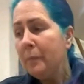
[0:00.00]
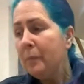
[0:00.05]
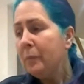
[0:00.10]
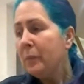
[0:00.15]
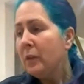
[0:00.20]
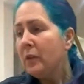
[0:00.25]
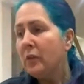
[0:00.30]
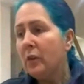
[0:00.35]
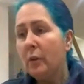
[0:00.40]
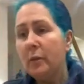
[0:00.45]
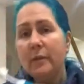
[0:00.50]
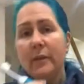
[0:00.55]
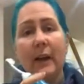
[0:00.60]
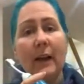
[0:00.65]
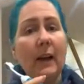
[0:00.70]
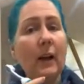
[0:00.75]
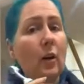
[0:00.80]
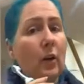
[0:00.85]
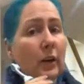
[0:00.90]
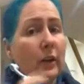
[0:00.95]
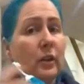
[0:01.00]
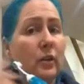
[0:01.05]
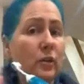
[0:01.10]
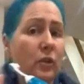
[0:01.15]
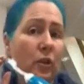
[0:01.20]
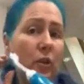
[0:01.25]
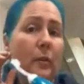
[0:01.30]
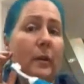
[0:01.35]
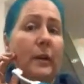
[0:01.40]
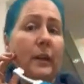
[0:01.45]
So that I can
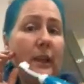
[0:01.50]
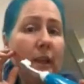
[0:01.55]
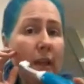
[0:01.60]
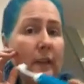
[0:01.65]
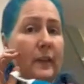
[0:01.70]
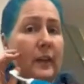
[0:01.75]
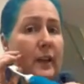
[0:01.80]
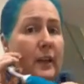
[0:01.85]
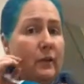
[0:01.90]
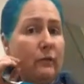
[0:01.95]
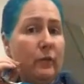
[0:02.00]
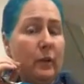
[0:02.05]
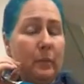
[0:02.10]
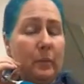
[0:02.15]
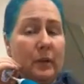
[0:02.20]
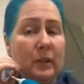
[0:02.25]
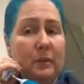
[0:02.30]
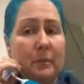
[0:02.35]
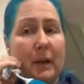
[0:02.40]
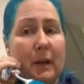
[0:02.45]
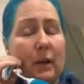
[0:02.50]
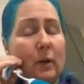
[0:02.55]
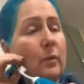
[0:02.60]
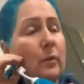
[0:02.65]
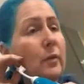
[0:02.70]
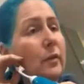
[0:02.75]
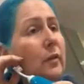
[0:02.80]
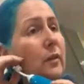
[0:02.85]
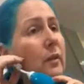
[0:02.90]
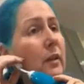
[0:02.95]
do. I can get that in Ripley's mouth
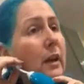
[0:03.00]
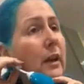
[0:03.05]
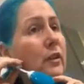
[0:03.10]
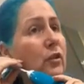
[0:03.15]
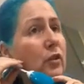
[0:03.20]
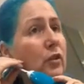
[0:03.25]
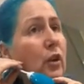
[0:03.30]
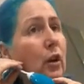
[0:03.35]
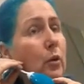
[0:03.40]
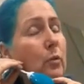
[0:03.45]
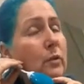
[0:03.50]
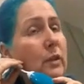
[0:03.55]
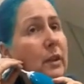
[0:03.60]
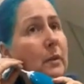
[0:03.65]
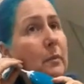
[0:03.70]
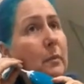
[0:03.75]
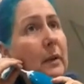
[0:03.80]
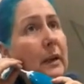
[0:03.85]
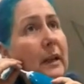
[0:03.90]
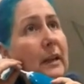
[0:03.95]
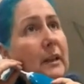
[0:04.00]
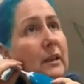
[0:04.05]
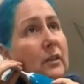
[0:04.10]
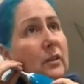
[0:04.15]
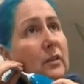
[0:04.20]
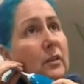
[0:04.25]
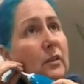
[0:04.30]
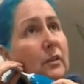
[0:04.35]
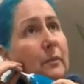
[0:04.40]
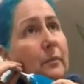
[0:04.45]
and just hold it in place,
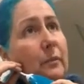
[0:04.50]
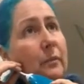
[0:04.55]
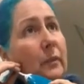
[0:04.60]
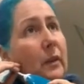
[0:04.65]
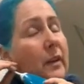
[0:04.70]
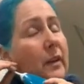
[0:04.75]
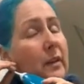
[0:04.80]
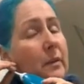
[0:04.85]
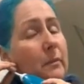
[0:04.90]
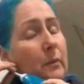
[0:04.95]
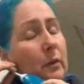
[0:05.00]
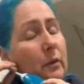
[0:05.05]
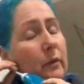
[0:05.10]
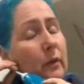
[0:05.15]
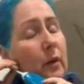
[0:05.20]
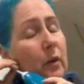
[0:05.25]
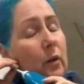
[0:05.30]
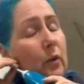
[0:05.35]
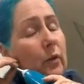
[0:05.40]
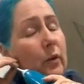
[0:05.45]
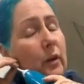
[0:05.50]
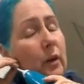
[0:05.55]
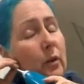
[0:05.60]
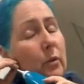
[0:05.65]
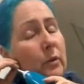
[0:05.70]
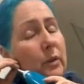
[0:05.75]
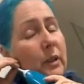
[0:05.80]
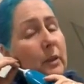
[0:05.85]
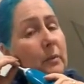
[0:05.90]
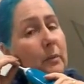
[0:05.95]
and then move it on and hold
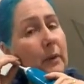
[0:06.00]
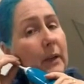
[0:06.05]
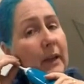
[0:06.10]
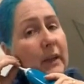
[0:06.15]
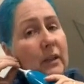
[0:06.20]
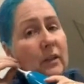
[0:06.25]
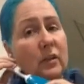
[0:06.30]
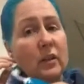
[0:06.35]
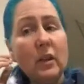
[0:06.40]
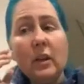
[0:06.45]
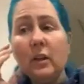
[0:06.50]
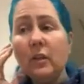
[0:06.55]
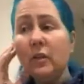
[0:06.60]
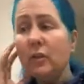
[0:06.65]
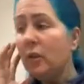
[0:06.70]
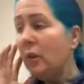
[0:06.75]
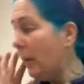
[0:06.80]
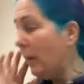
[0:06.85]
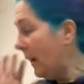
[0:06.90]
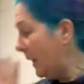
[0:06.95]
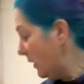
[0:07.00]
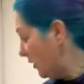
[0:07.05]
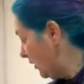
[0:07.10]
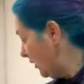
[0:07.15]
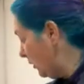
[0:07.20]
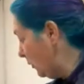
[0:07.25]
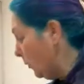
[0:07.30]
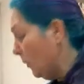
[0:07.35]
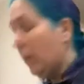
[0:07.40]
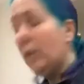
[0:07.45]
it in place. So it
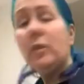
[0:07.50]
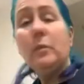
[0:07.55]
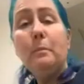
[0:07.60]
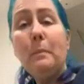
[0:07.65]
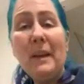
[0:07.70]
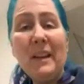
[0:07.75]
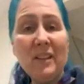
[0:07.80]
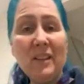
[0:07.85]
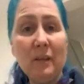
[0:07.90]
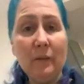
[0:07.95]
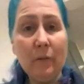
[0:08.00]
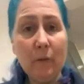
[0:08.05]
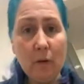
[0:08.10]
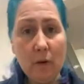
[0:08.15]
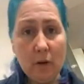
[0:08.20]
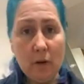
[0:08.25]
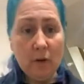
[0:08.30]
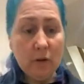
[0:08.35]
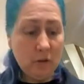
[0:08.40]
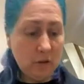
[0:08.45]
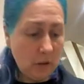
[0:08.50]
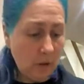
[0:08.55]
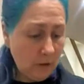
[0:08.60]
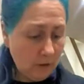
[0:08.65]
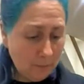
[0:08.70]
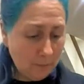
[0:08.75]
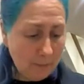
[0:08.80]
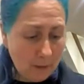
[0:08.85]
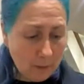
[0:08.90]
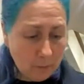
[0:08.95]
actually works better for her size
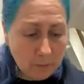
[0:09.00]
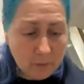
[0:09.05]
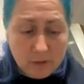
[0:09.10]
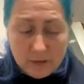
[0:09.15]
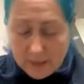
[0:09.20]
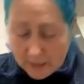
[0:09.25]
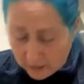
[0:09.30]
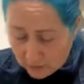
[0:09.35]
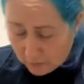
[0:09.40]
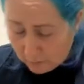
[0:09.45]
mouth. Yes,